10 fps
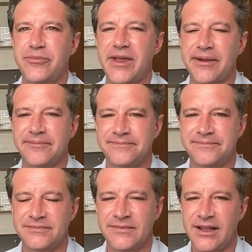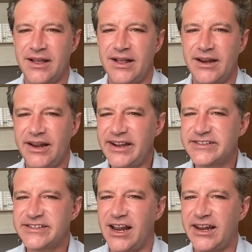me.
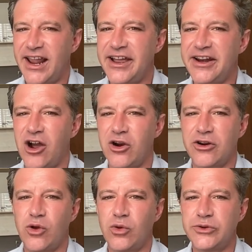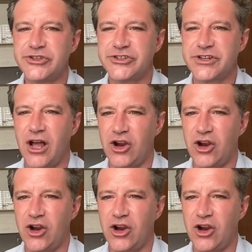Let's align our goals